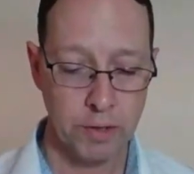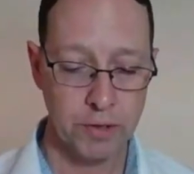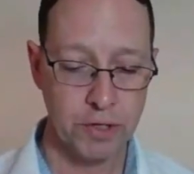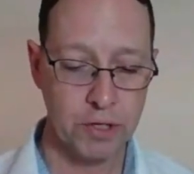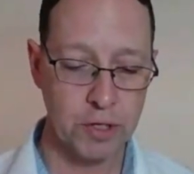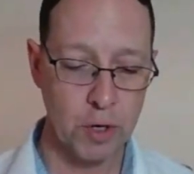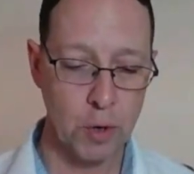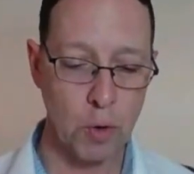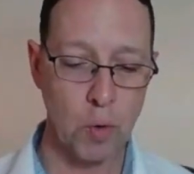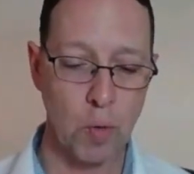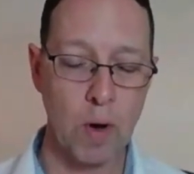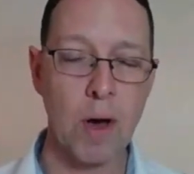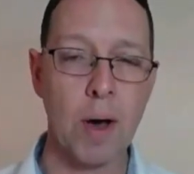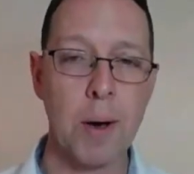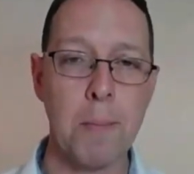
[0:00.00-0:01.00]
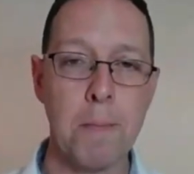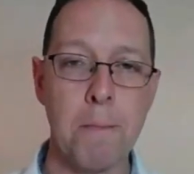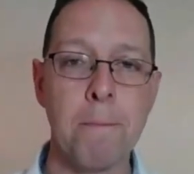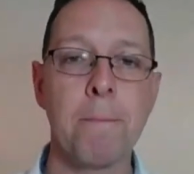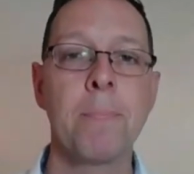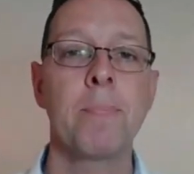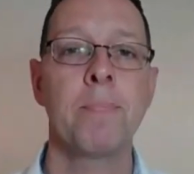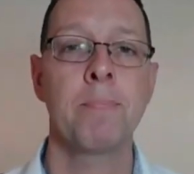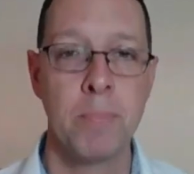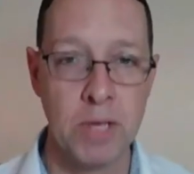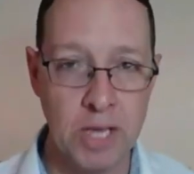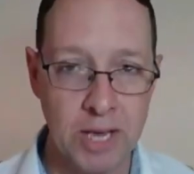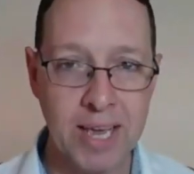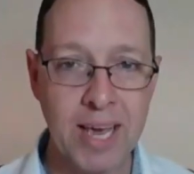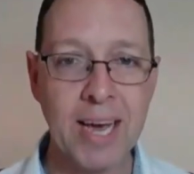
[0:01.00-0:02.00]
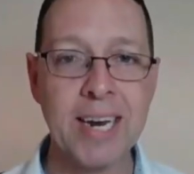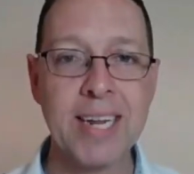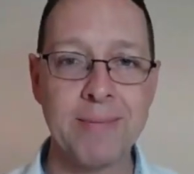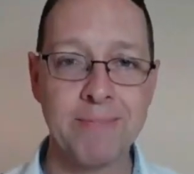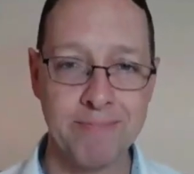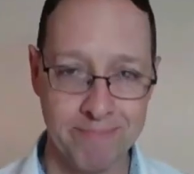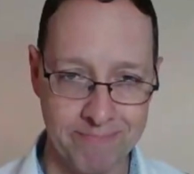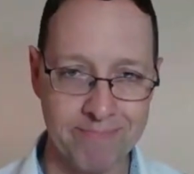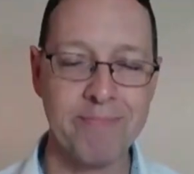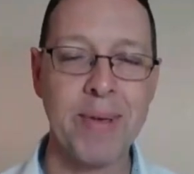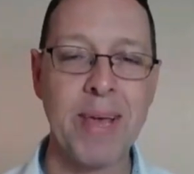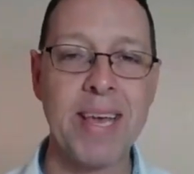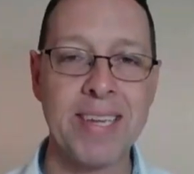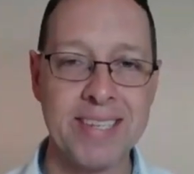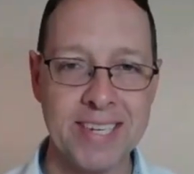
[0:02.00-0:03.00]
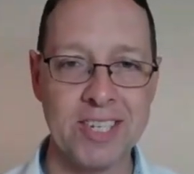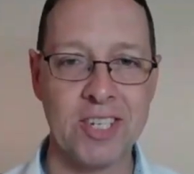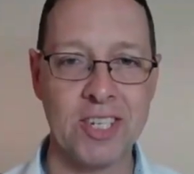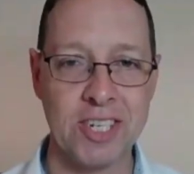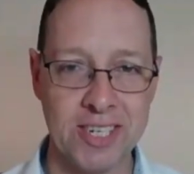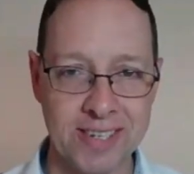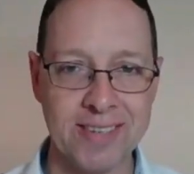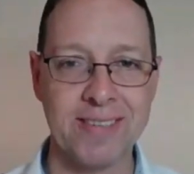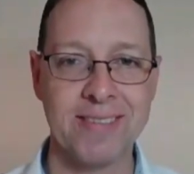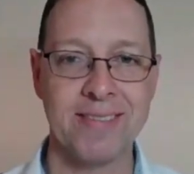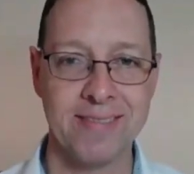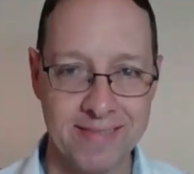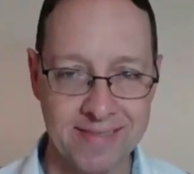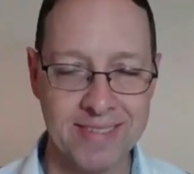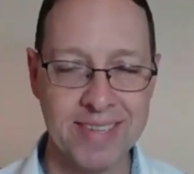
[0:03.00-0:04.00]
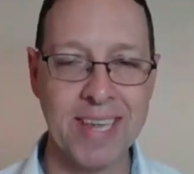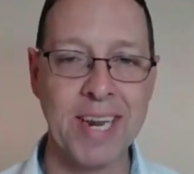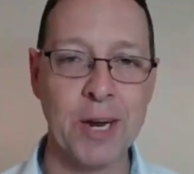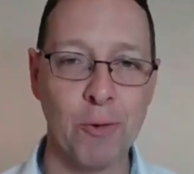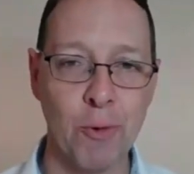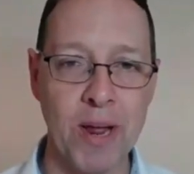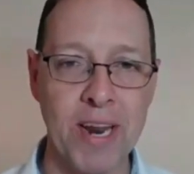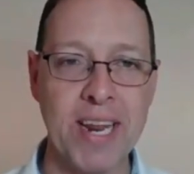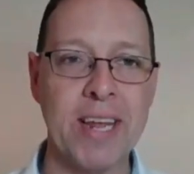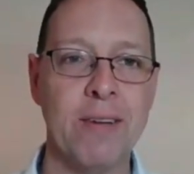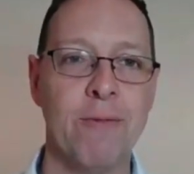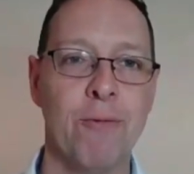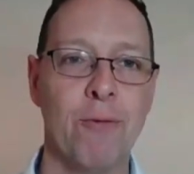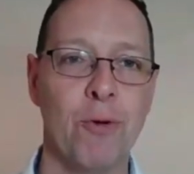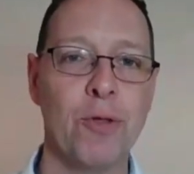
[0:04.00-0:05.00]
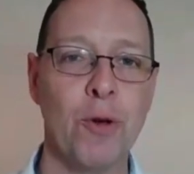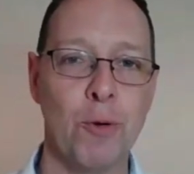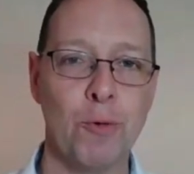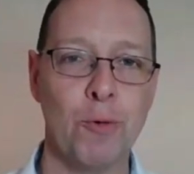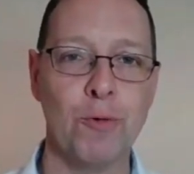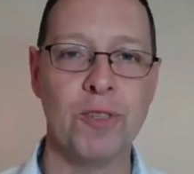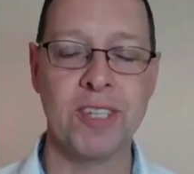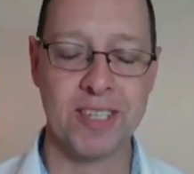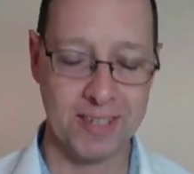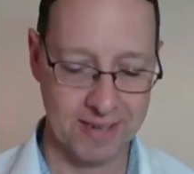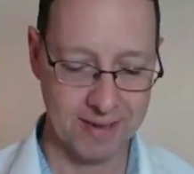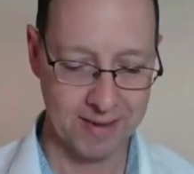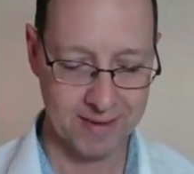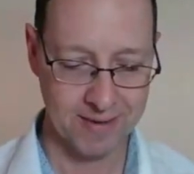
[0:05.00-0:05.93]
So you got to pay attention getting ready for those